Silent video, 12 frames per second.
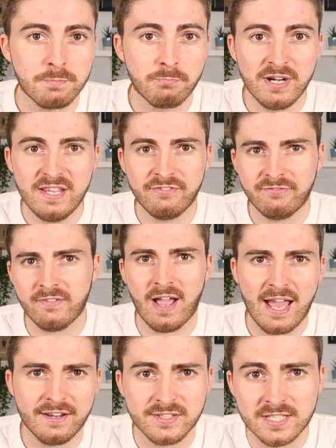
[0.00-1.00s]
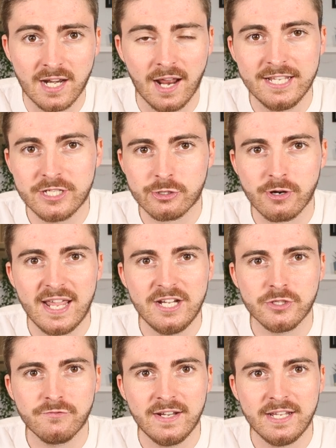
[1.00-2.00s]
this brief and slightly
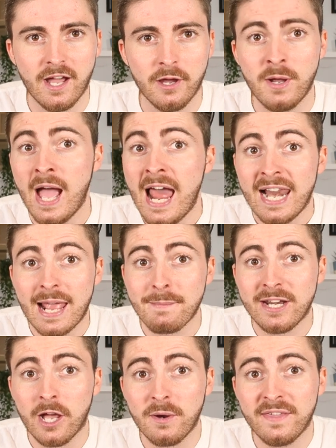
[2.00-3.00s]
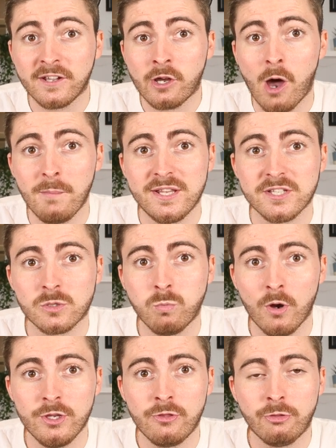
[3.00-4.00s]
strange video. Let me know in the comments
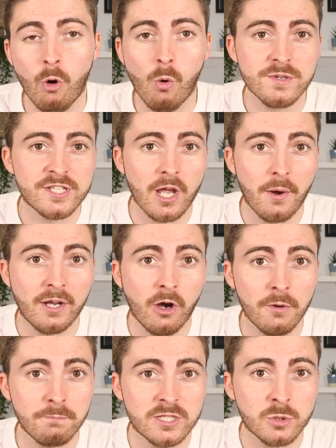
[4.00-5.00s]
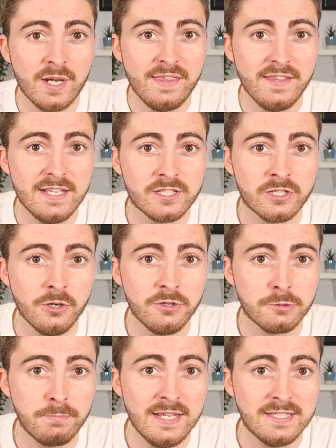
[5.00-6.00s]
what you thought was going on between these
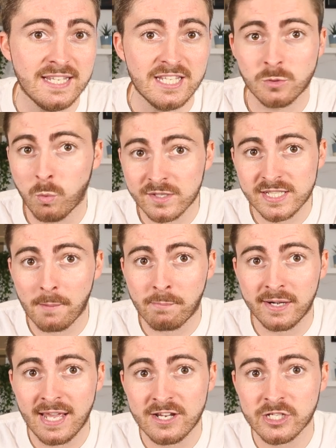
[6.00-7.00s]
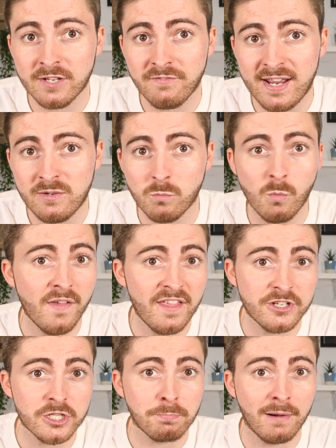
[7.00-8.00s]
two species. Was it a predation event? Were
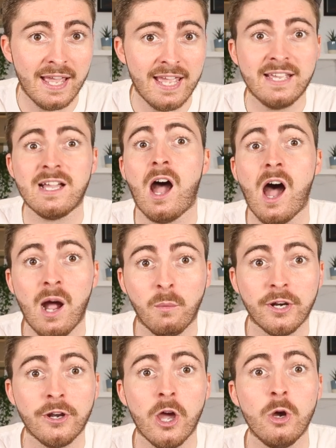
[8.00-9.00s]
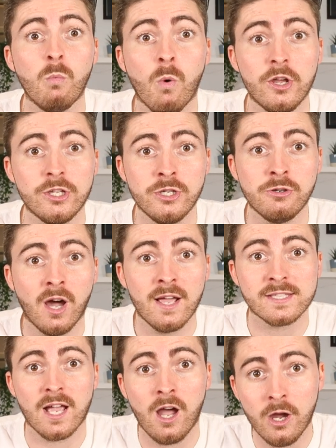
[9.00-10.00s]
they just playing? I want to know what you
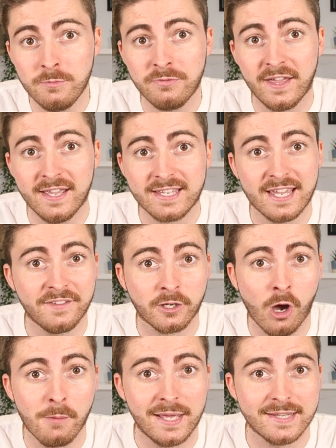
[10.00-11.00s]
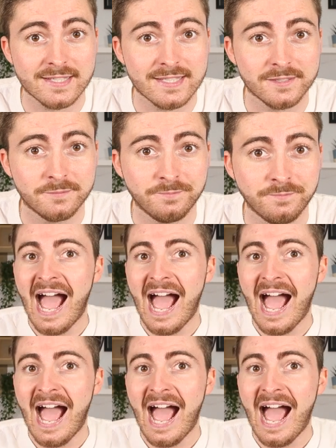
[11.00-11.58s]
guys at home think in the comments.